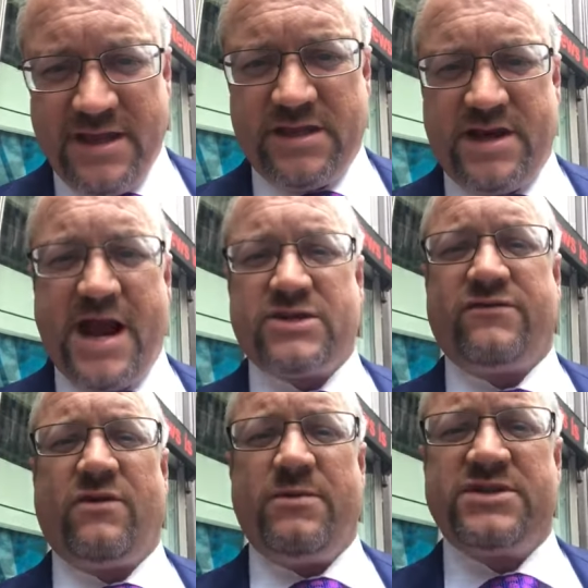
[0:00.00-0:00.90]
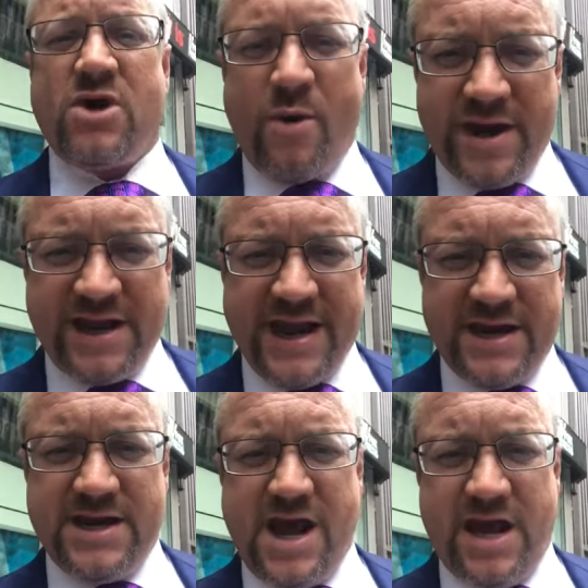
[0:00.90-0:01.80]
that the tax reform is going to
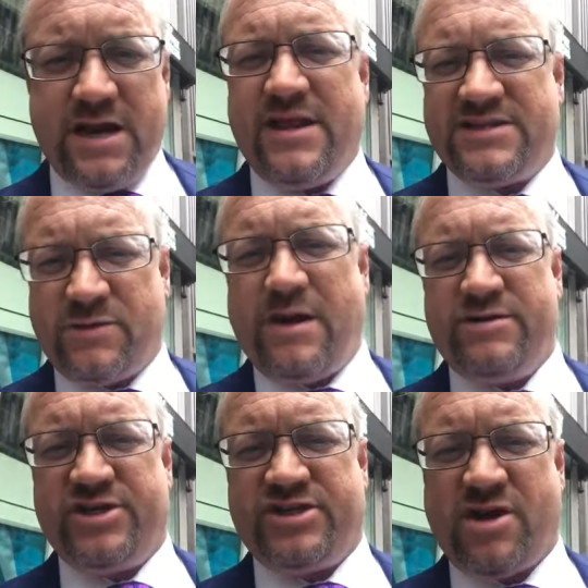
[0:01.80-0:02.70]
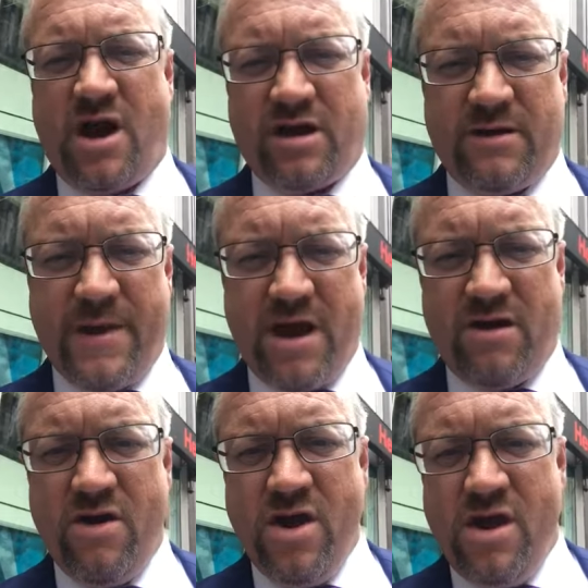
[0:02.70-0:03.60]
get done. And that's what I was just talking about
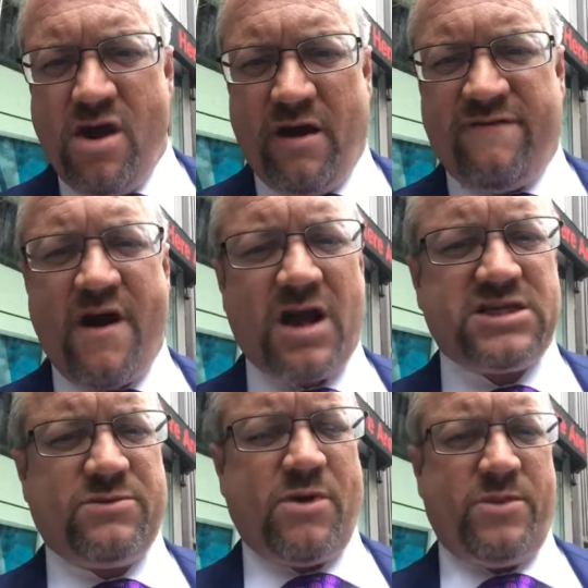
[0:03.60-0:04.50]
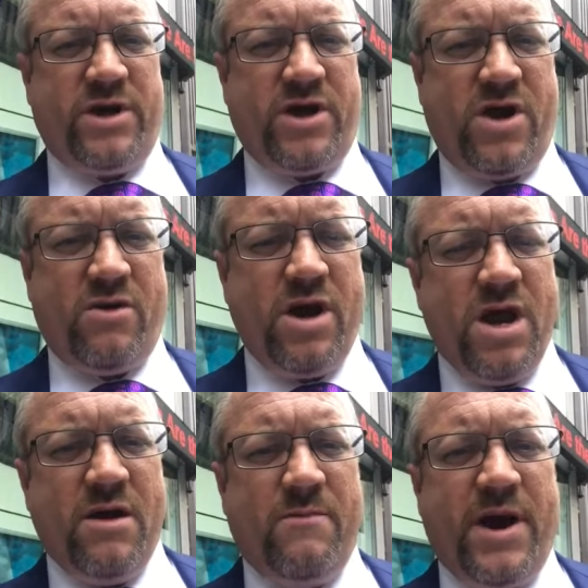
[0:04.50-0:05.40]
on Fox a moment ago.
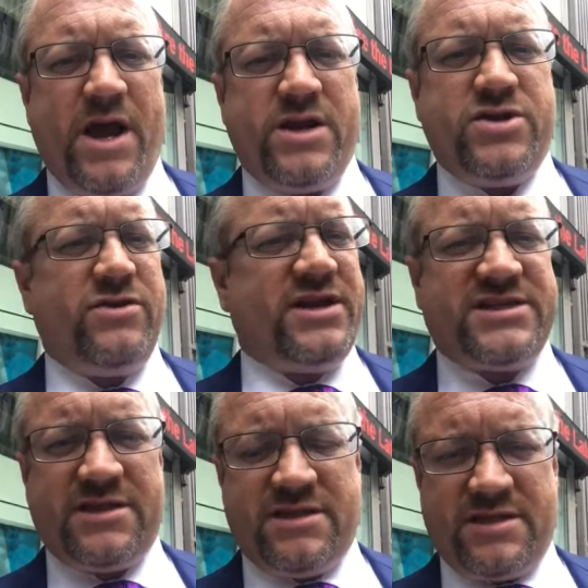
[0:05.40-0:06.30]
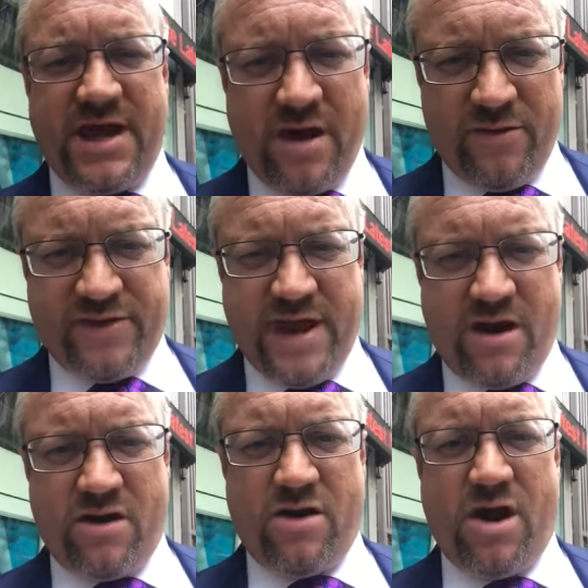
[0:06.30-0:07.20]
But to the extent that the health
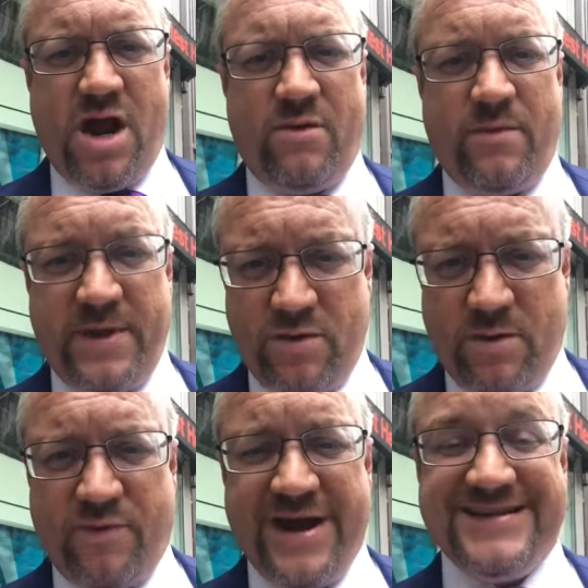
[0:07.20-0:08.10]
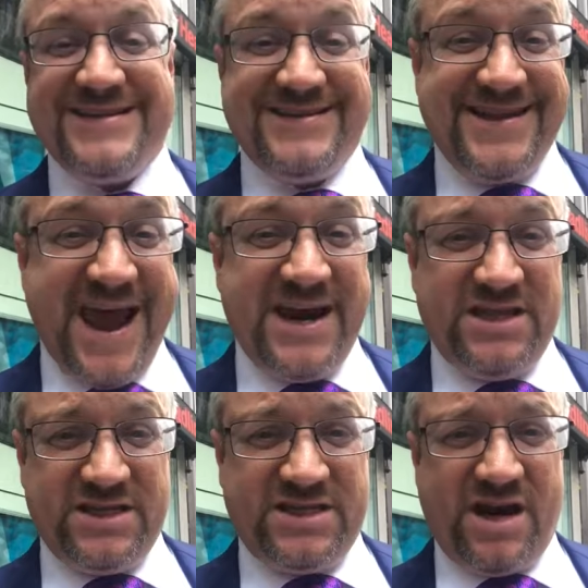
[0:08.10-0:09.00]
care uh, repeal replace is dead
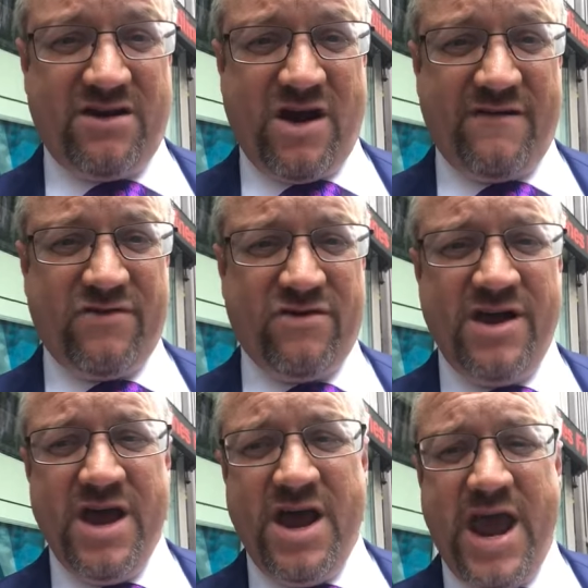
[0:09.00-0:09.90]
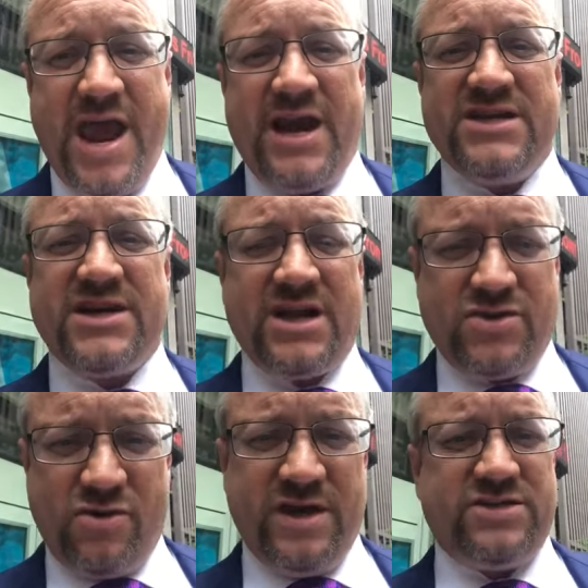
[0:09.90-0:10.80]
at the Senate level and has not
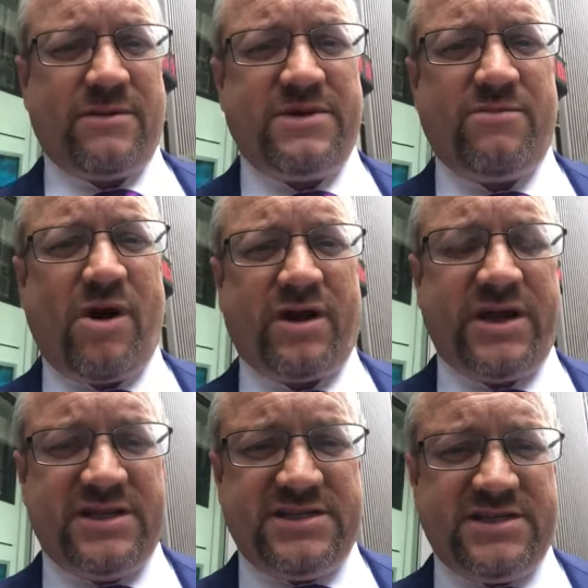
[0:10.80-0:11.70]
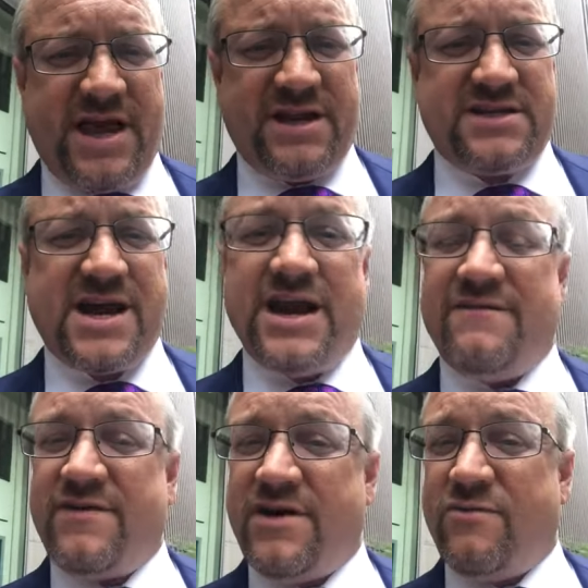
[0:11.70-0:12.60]
totally disrupted markets, that's kind
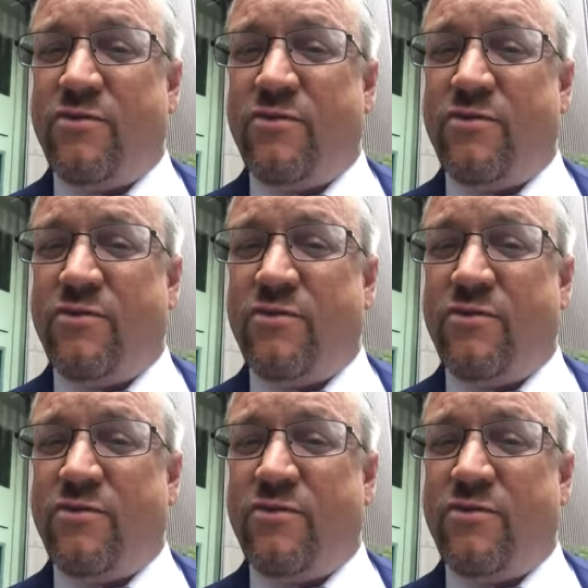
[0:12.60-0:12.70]
of a